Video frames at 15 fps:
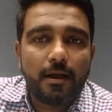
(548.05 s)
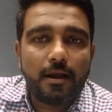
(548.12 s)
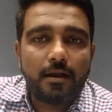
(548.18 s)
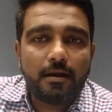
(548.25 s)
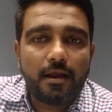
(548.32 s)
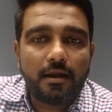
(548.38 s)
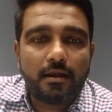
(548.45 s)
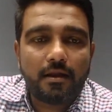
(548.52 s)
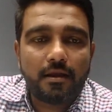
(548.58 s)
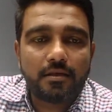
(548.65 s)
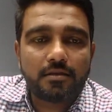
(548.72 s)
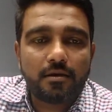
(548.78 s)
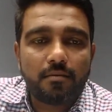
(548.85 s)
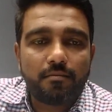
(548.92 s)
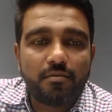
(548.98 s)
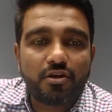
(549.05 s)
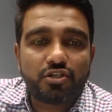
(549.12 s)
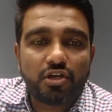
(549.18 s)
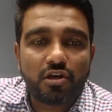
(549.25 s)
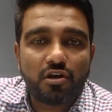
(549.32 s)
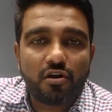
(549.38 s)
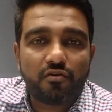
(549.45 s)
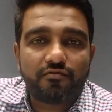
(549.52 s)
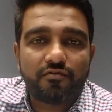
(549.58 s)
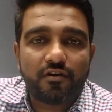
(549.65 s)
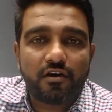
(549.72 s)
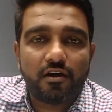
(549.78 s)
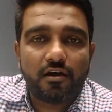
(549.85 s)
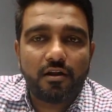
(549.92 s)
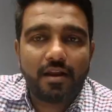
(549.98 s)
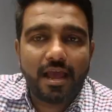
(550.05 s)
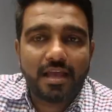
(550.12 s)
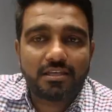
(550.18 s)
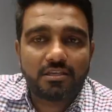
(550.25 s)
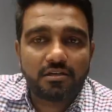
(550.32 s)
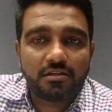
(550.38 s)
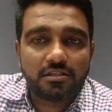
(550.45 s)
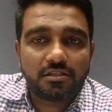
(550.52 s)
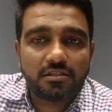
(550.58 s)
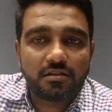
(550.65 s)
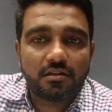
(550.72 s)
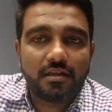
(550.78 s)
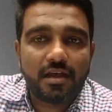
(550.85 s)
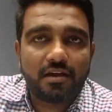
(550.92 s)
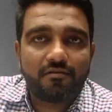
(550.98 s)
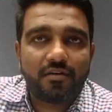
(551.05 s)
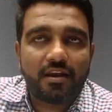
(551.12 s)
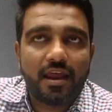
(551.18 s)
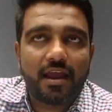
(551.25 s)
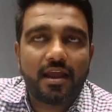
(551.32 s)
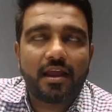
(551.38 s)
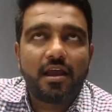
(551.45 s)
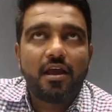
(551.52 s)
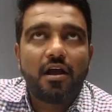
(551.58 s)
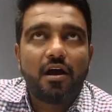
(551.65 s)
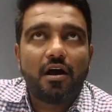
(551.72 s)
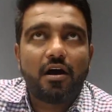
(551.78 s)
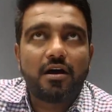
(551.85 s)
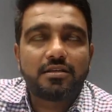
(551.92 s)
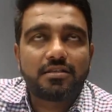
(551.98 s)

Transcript: it it is a mixture of uh, lectures uh, that we take uh,